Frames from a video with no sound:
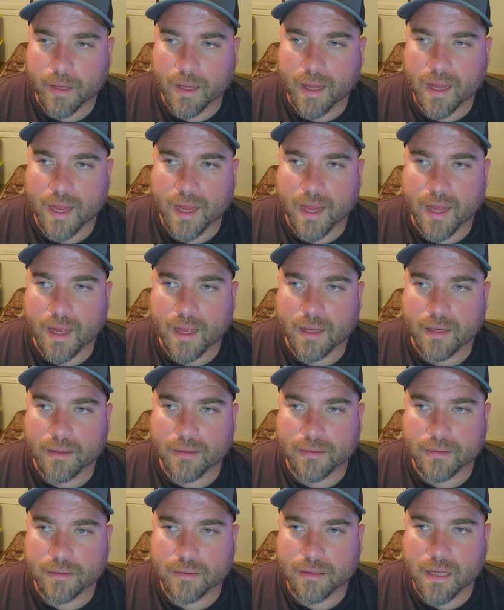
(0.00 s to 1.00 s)

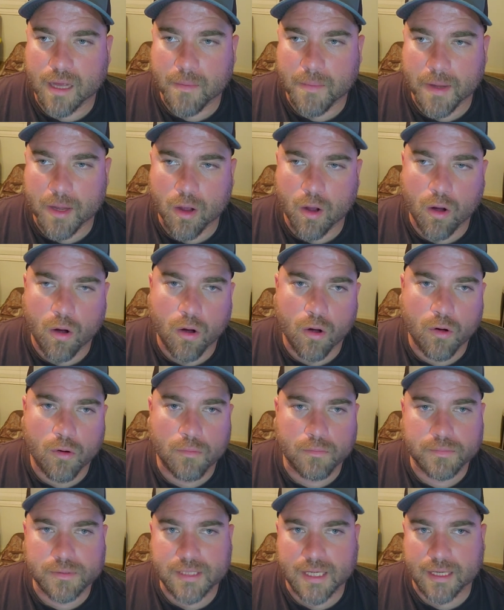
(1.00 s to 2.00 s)
And coming
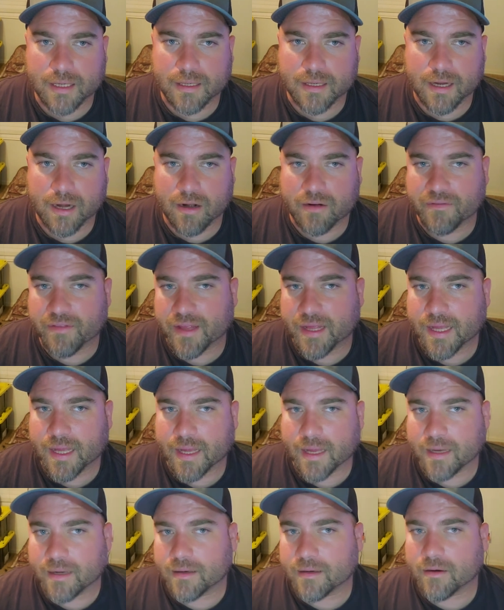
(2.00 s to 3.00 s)
home, taking care of the
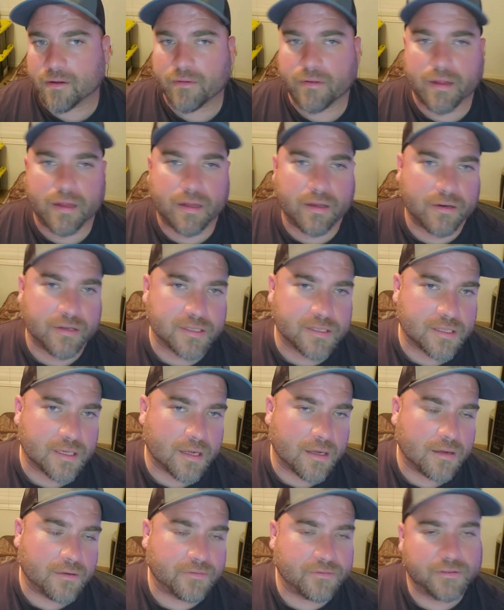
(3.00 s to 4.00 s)
kid and all the other
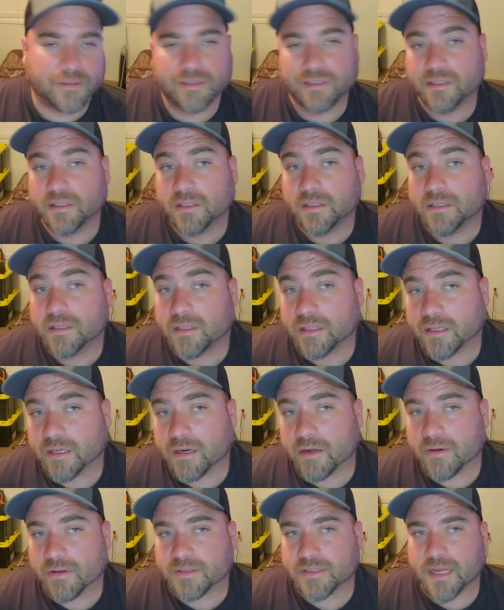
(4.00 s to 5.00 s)
stuff, you
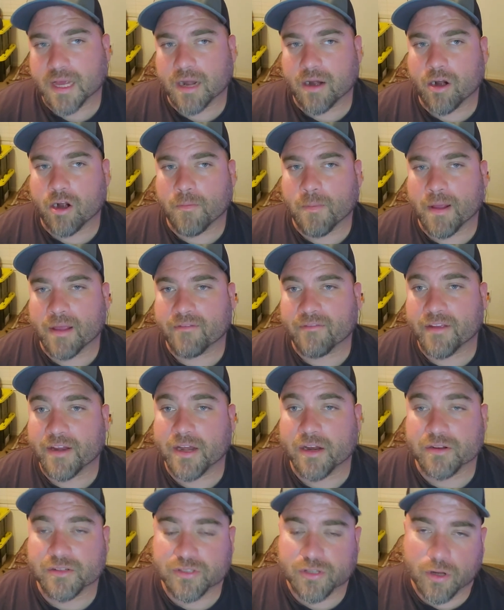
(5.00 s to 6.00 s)
know, it's kind of hard to make a
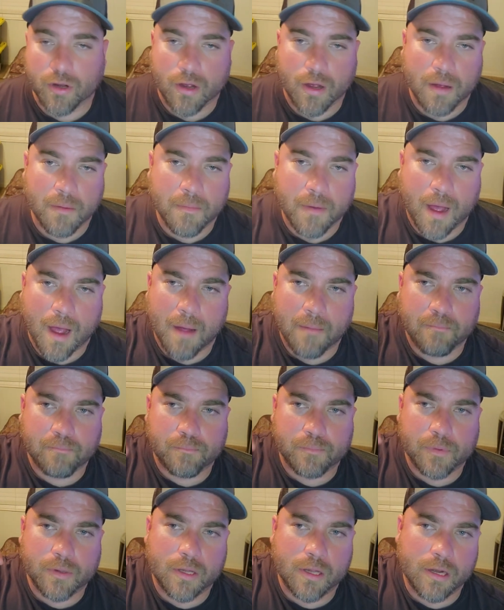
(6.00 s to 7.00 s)
video. So
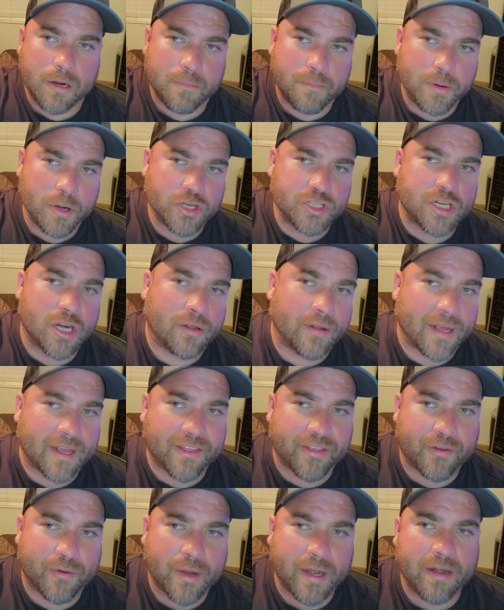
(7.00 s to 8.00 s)
I'm going to push out
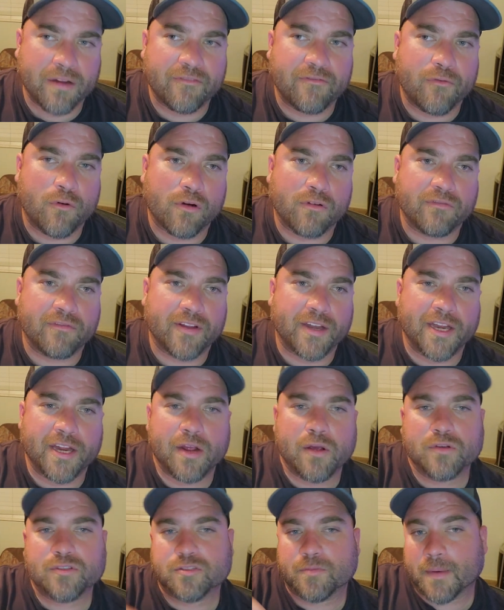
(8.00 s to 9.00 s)
like 3 to 4
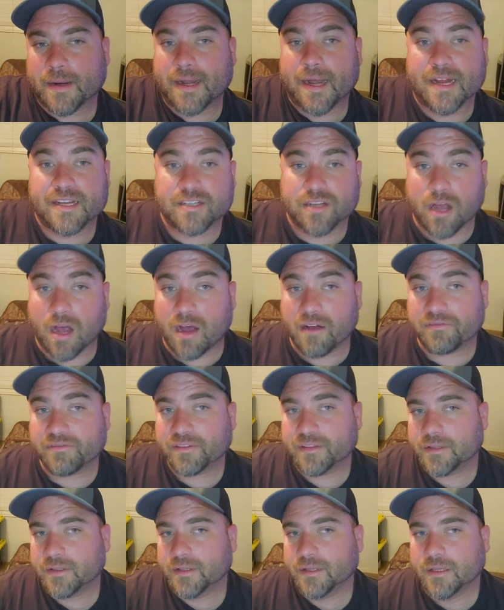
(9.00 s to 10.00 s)
videos on my days
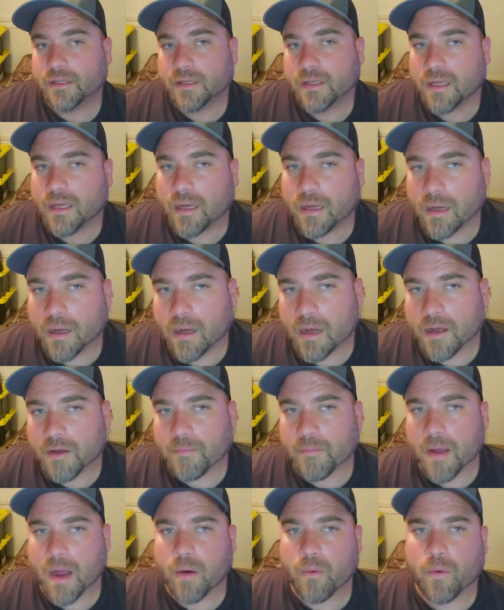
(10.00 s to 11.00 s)
off.
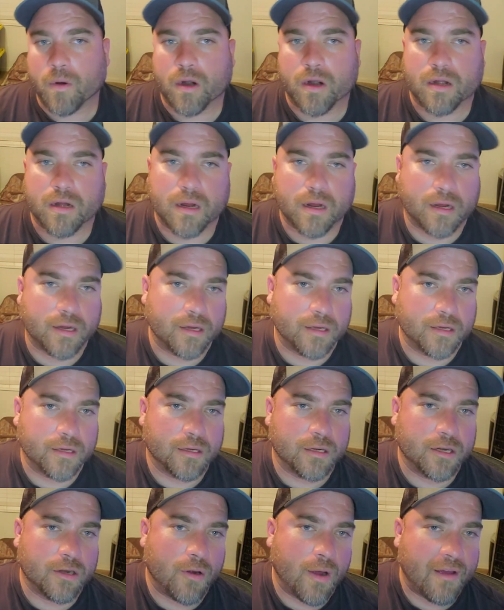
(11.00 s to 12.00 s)
I work,
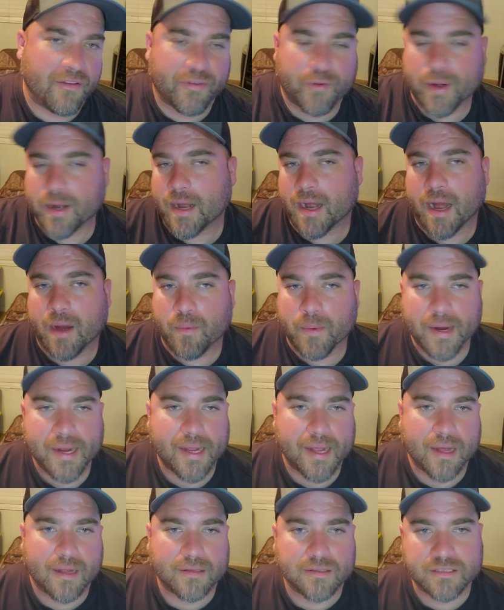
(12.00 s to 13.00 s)
you know, I have 3 day
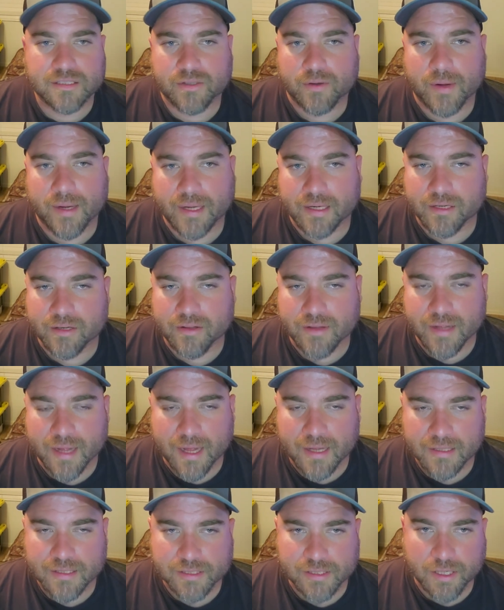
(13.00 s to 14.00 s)
weekends, so I can do
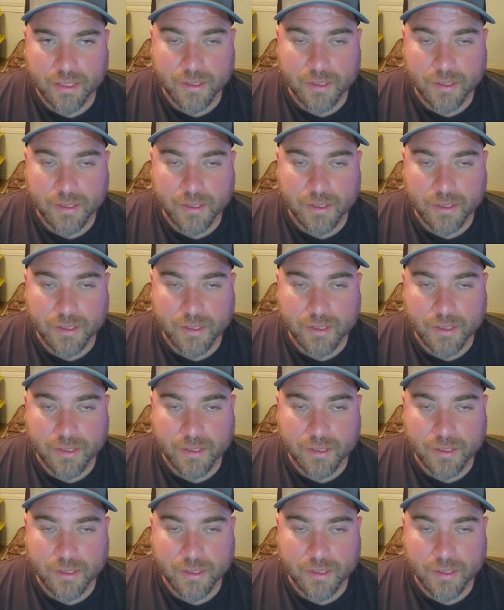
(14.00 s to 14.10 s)
that.